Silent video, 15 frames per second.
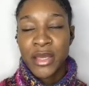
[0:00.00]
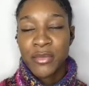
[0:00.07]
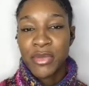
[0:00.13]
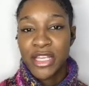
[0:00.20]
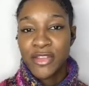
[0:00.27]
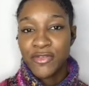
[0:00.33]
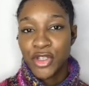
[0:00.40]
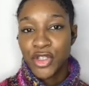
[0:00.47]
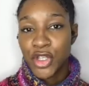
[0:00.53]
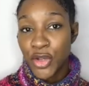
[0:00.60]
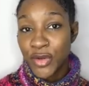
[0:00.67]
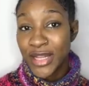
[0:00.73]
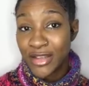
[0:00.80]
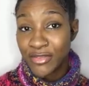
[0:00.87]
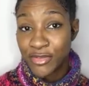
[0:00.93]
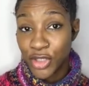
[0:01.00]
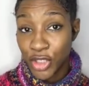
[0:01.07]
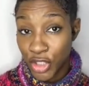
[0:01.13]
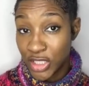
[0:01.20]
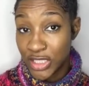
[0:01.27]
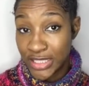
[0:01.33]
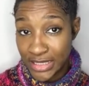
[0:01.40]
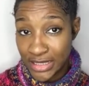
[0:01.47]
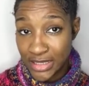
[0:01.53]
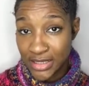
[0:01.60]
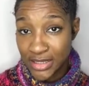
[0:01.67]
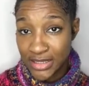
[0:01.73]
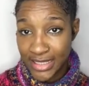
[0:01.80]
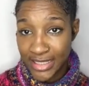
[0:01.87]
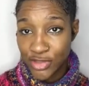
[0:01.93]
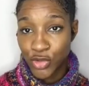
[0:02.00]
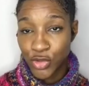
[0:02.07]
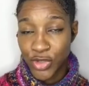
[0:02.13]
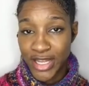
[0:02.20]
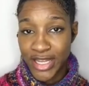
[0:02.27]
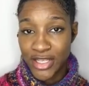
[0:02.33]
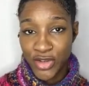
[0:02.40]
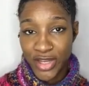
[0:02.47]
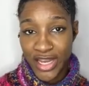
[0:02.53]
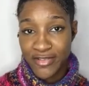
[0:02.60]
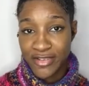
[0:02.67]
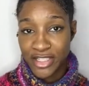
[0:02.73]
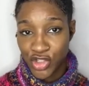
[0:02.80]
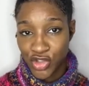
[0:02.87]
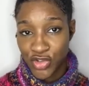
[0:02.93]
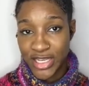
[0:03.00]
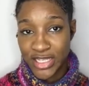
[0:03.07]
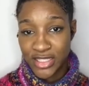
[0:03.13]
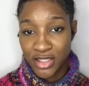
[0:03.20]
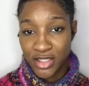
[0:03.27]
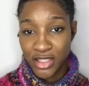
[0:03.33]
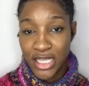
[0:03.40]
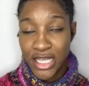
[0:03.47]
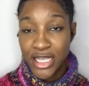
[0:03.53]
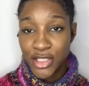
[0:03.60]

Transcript: But if you don't have curly natural hair and your hair is straighter,